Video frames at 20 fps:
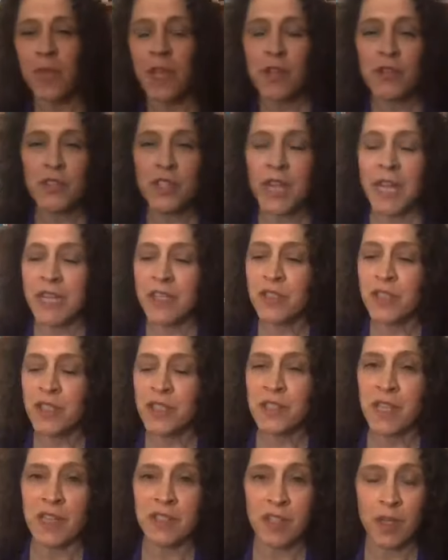I've changed the
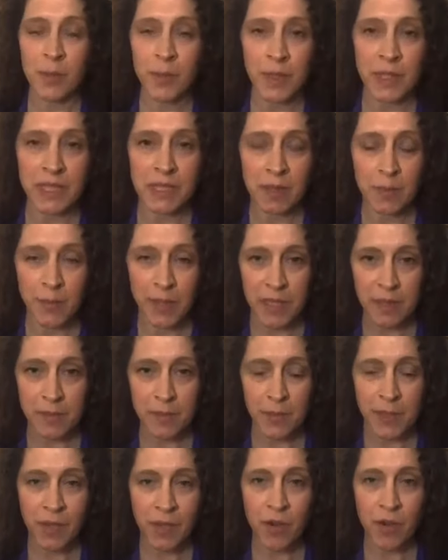setup a little bit
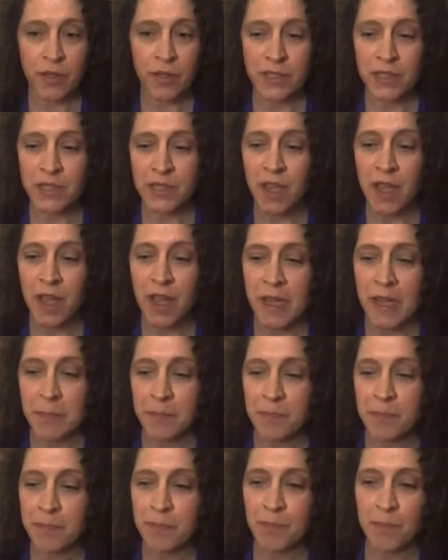because
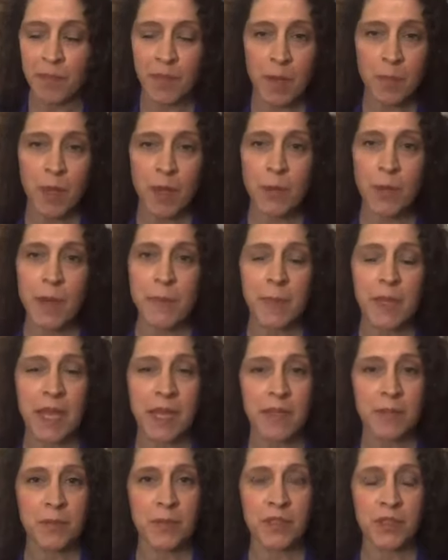my
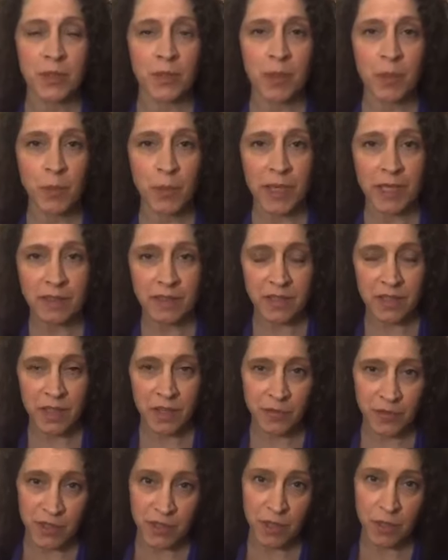webcam was doing weird
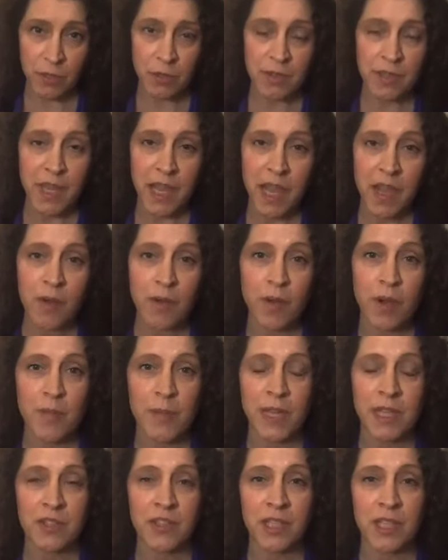stuff. So now
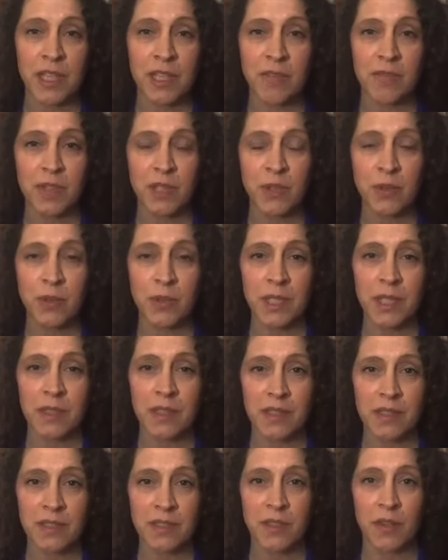I'm actually recording
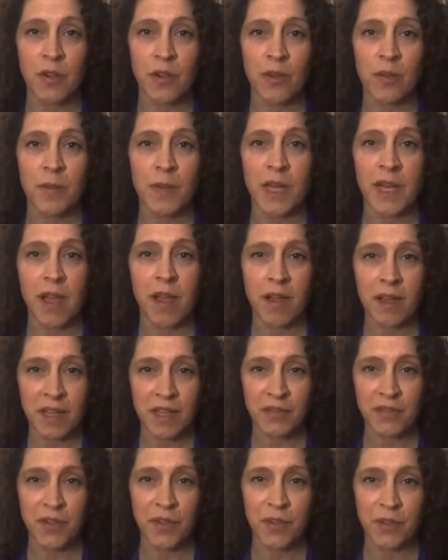this on my
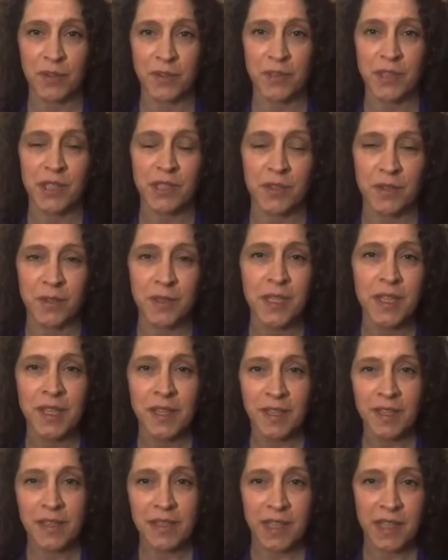iPhone. So
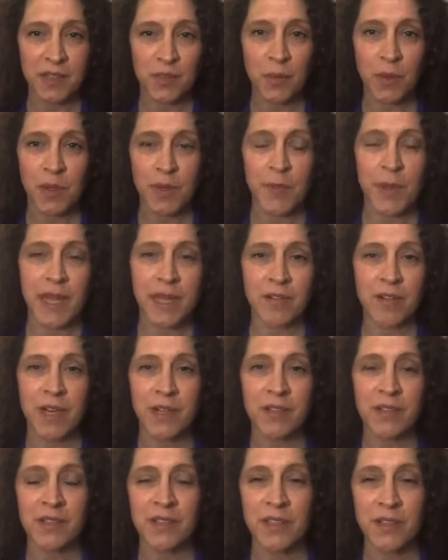that's why the
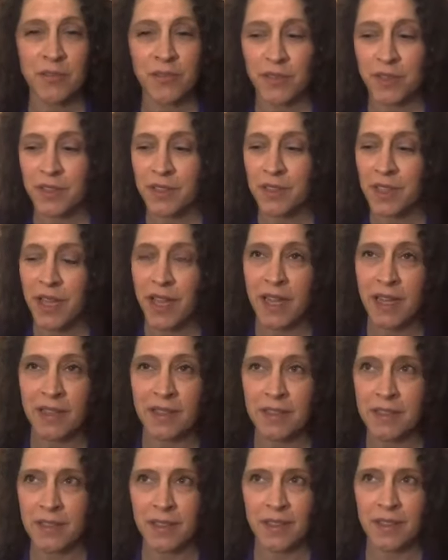background is different.
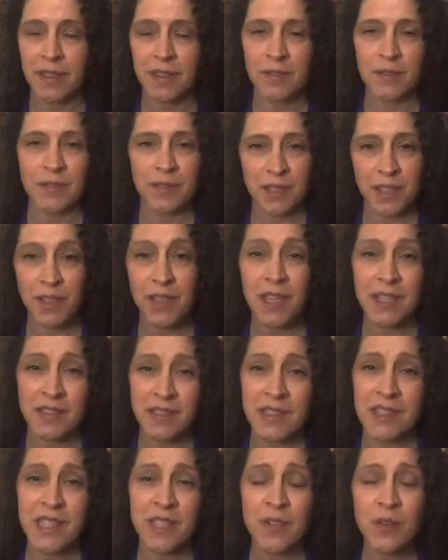And, you know, you get
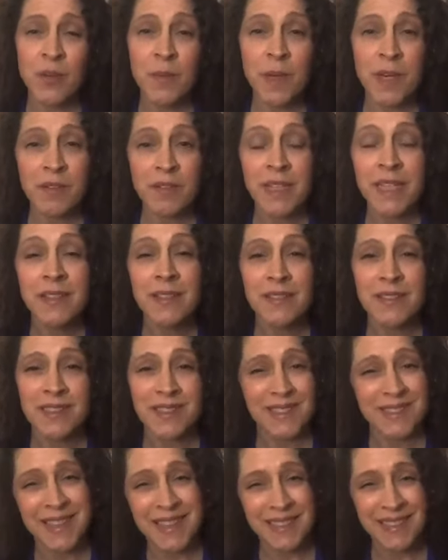to see all my
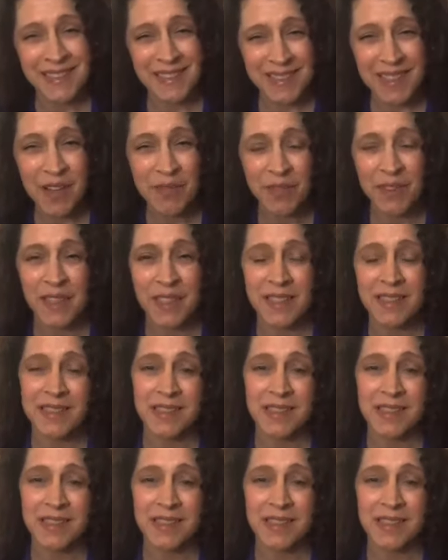wrinkles. That's lovely.